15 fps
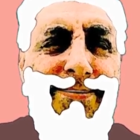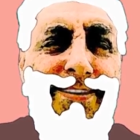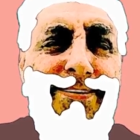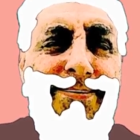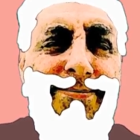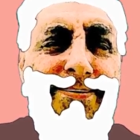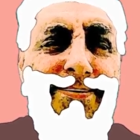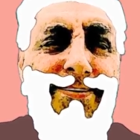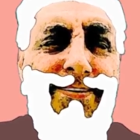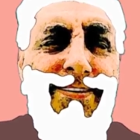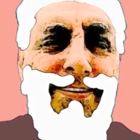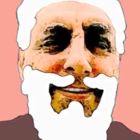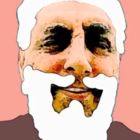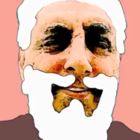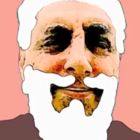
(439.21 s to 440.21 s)
I'm
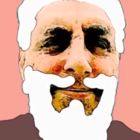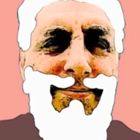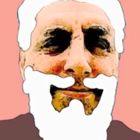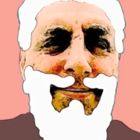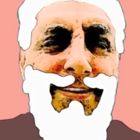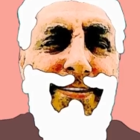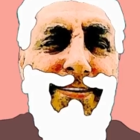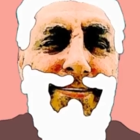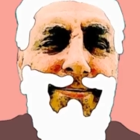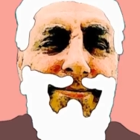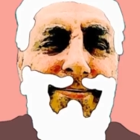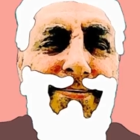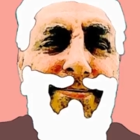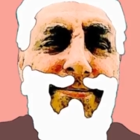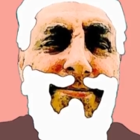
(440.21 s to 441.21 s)
doing it as
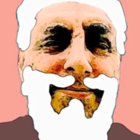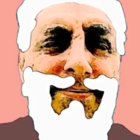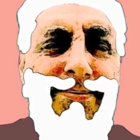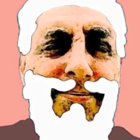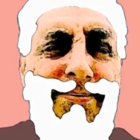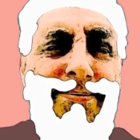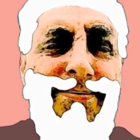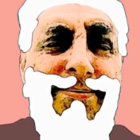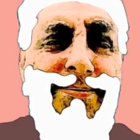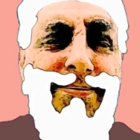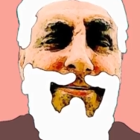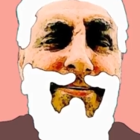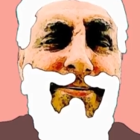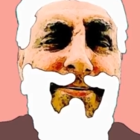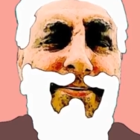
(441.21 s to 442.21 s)
a
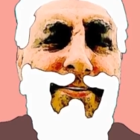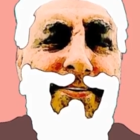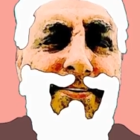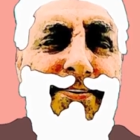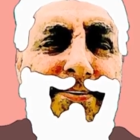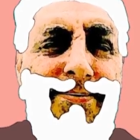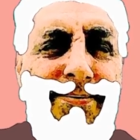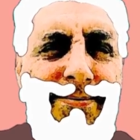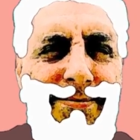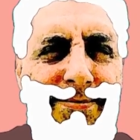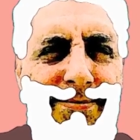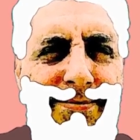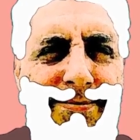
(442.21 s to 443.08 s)
witness.